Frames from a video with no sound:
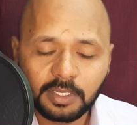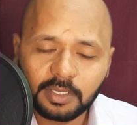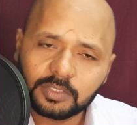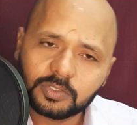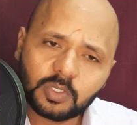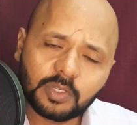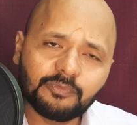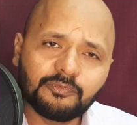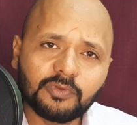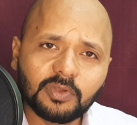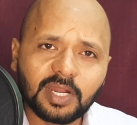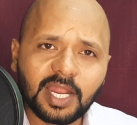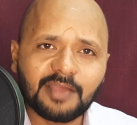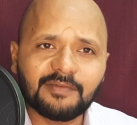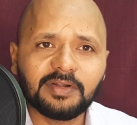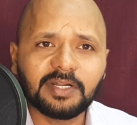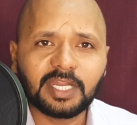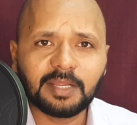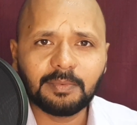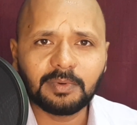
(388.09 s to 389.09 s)
So if you are
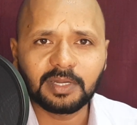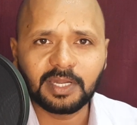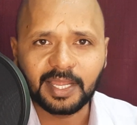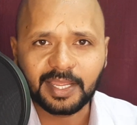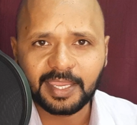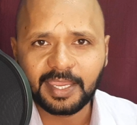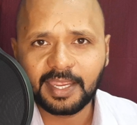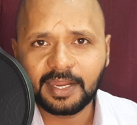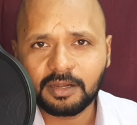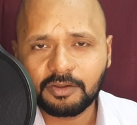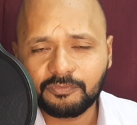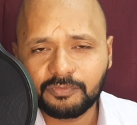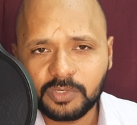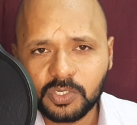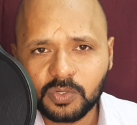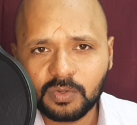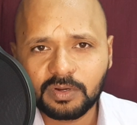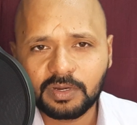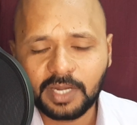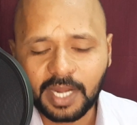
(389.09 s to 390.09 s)
having table, lucky enough in
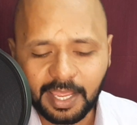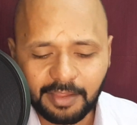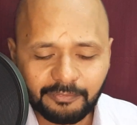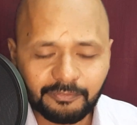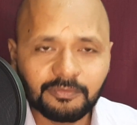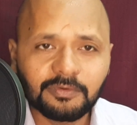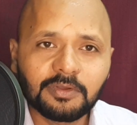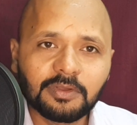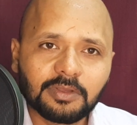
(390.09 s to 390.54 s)
your life,